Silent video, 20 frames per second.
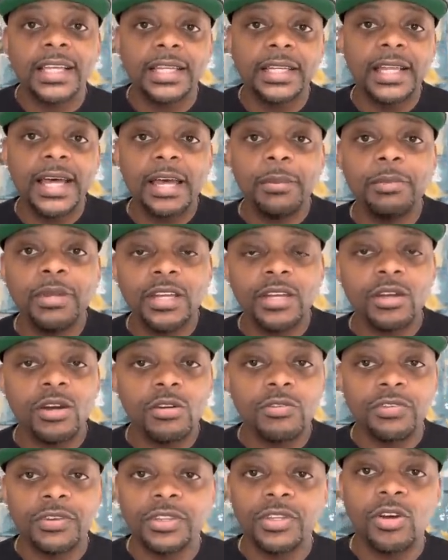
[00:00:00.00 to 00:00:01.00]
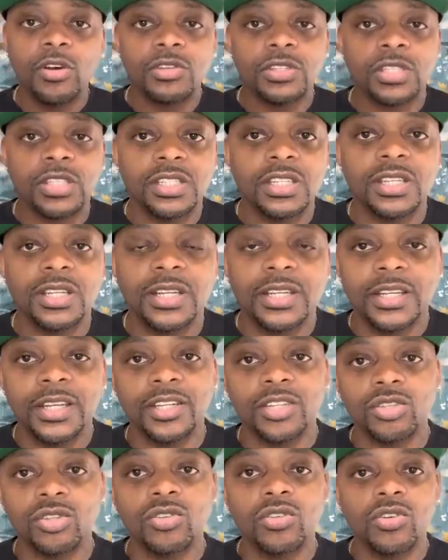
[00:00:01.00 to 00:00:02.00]
Let me know, for those that's in the
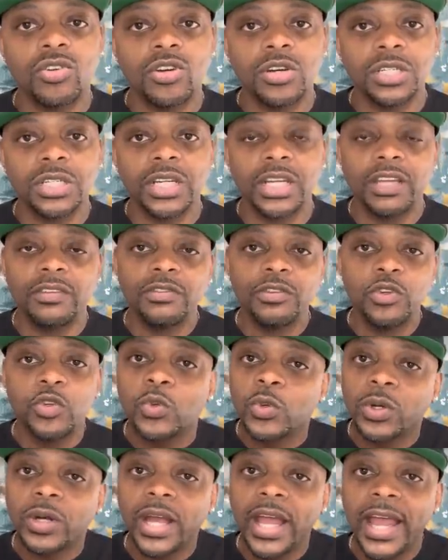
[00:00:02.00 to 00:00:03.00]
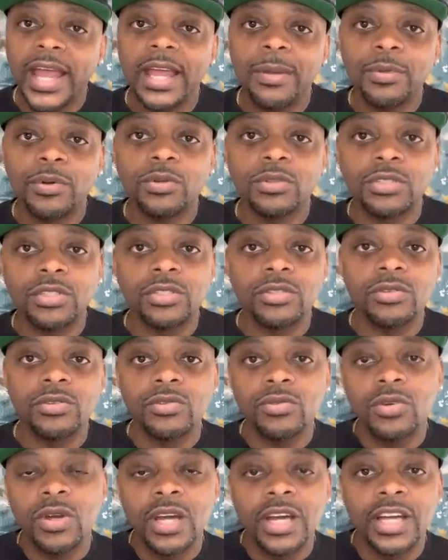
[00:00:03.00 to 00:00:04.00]
Discord, if you were able
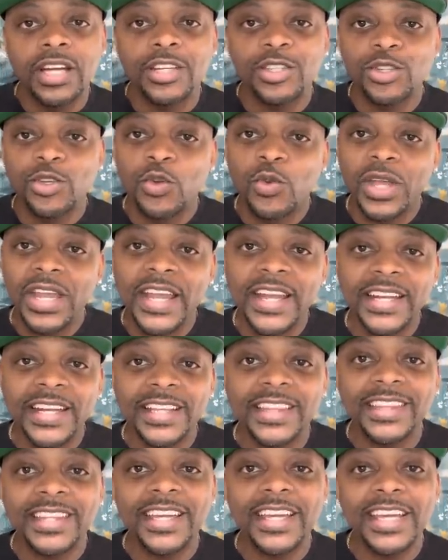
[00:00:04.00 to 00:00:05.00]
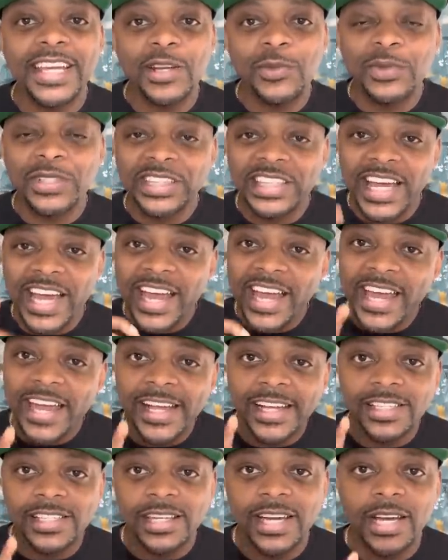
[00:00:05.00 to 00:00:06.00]
to do anything with that
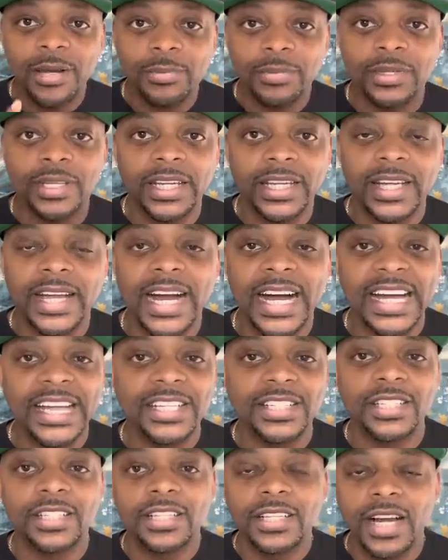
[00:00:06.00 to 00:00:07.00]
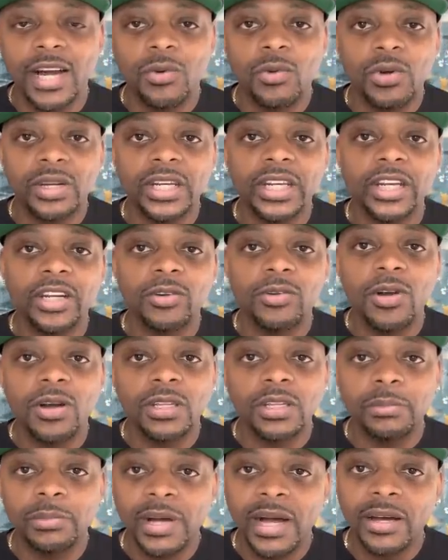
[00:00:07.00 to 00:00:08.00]
Exxon play, guys. I want to hear
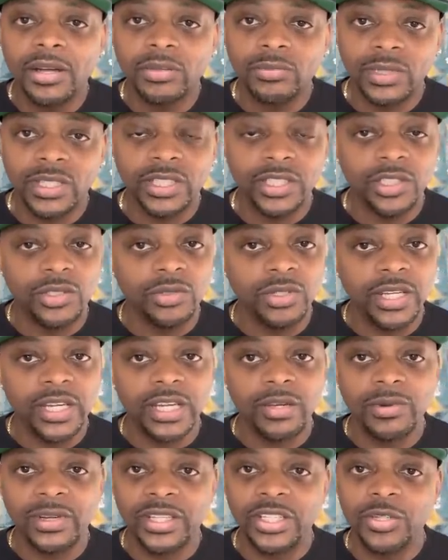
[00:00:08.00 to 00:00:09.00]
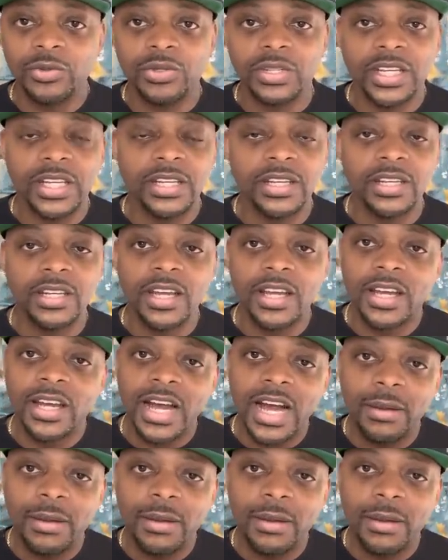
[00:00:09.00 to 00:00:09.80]
all about it, whether you did, whether you didn't.